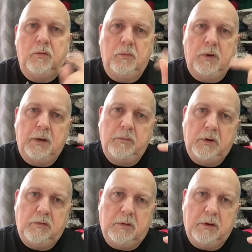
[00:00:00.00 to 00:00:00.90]
when I'm
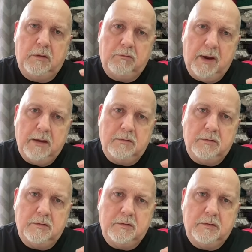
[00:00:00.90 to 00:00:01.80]
using the
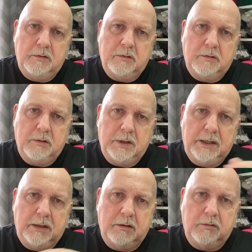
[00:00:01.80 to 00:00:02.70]
round
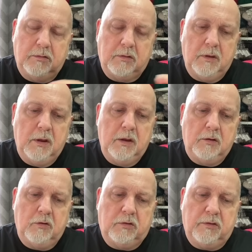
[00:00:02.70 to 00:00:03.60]
needles,
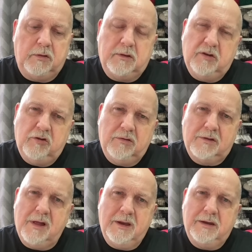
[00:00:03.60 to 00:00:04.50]
because the stitches
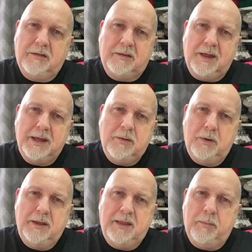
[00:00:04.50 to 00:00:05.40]
kind of stay
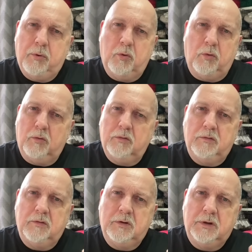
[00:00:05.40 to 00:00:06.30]
where they put,
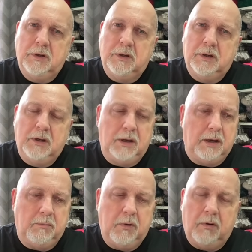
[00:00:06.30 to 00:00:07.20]
and
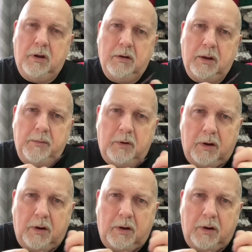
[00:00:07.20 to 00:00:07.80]
I'm not